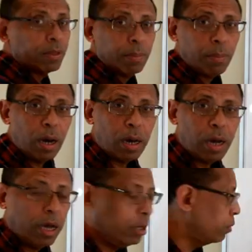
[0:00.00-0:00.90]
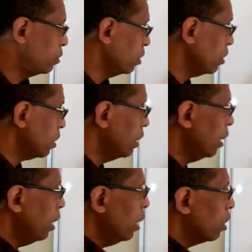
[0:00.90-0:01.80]
of them are hydrogens.
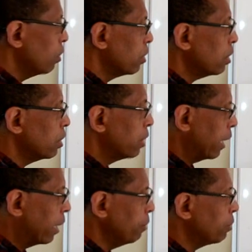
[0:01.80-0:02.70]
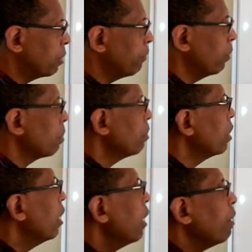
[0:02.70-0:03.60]
So this is the eclipsed form.
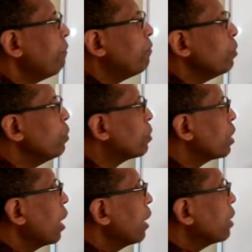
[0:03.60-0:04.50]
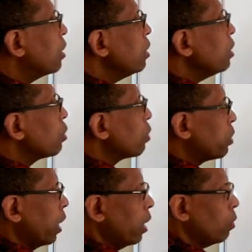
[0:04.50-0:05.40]
If you slightly
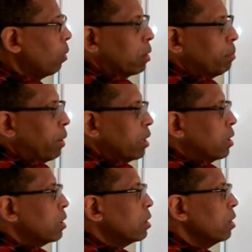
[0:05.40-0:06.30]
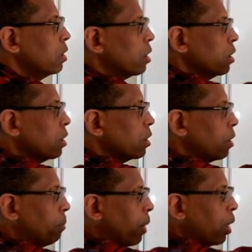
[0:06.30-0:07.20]
rotate or by 60 degrees
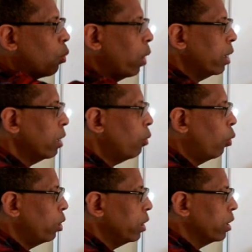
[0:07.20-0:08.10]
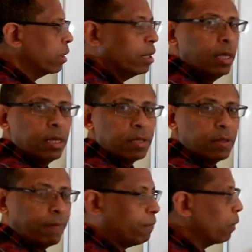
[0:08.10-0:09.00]
the back one holding
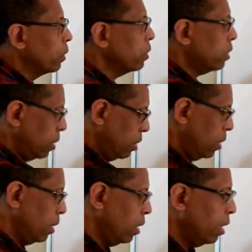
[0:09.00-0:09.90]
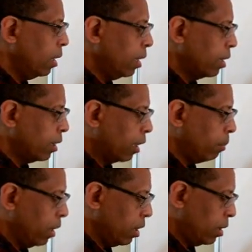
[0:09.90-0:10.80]
the front,
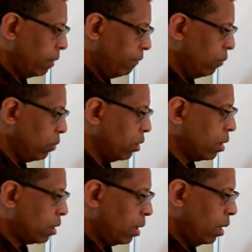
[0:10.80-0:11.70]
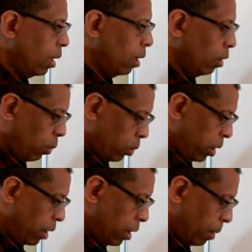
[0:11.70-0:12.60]
That means if you just rotate